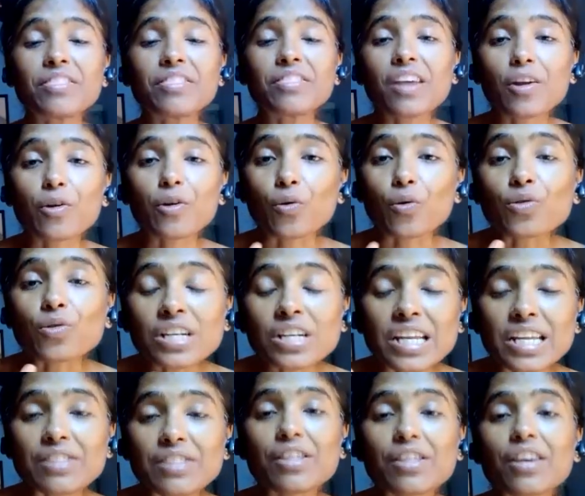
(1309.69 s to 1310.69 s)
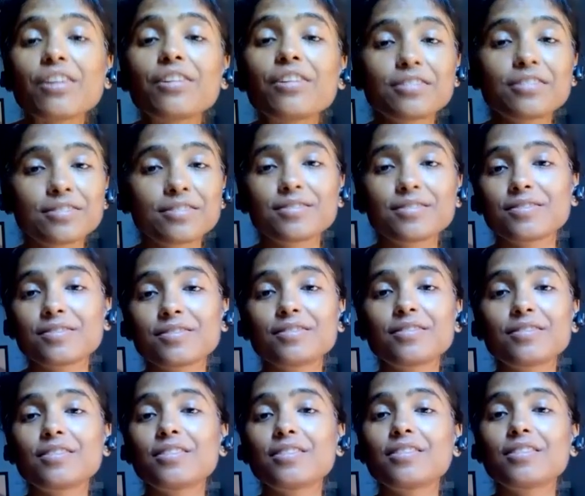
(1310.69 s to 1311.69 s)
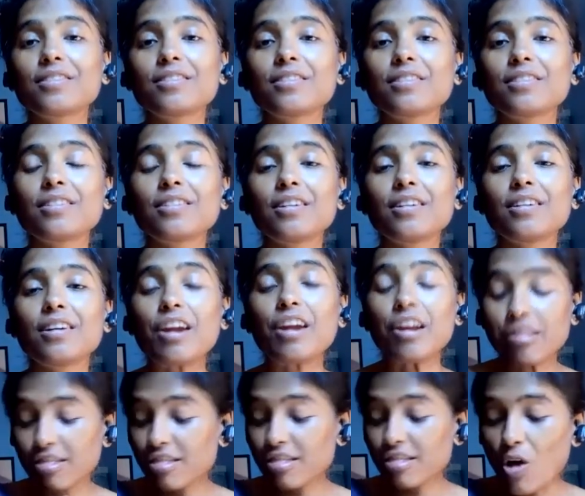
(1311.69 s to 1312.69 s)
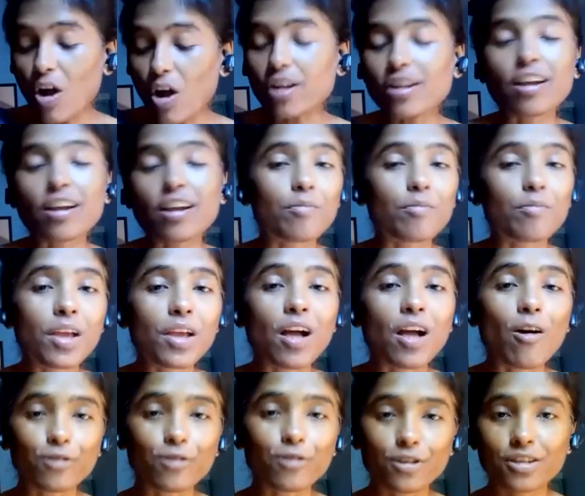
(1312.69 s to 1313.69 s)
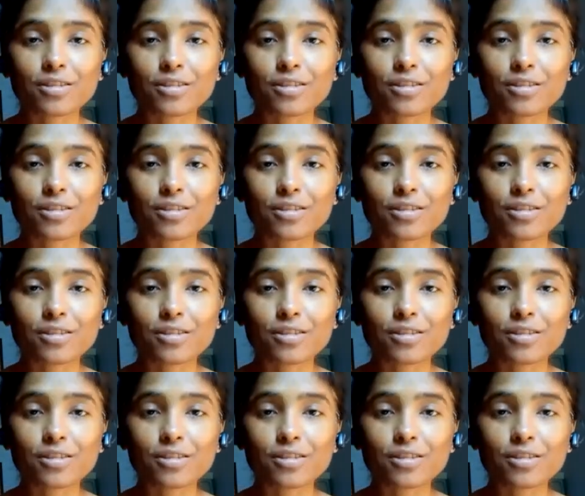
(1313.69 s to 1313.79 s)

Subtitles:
and they are rotting there. It's not coming out